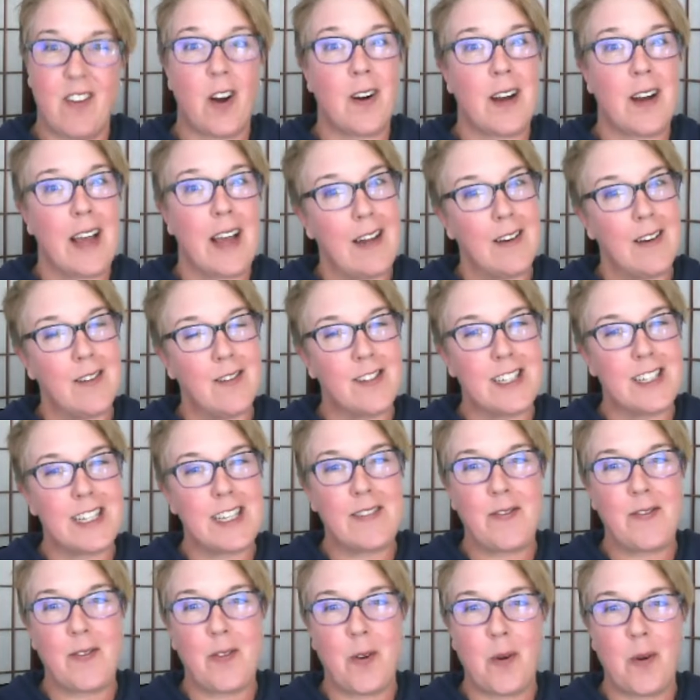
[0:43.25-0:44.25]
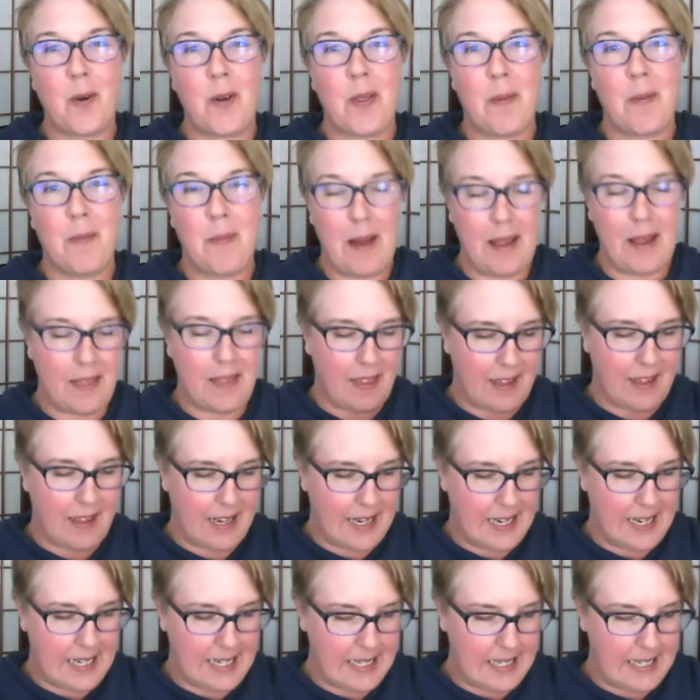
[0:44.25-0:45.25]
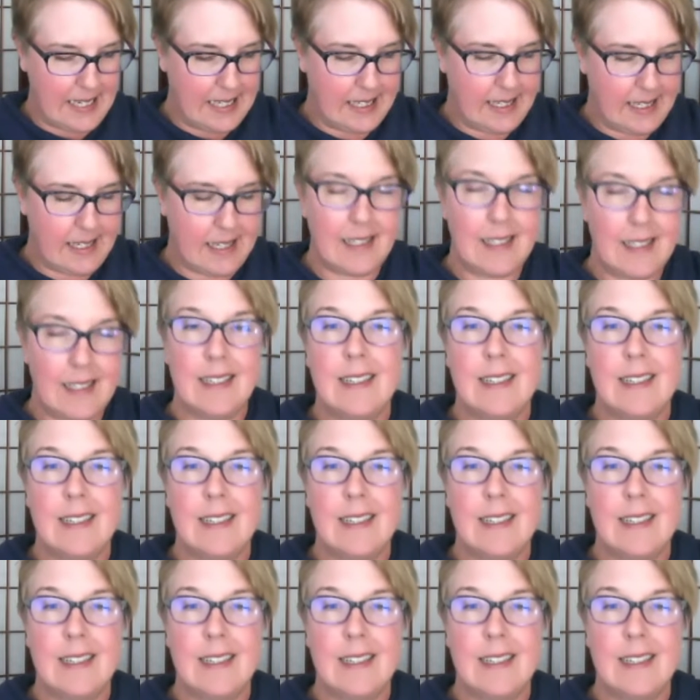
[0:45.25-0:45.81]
Our energy for the month is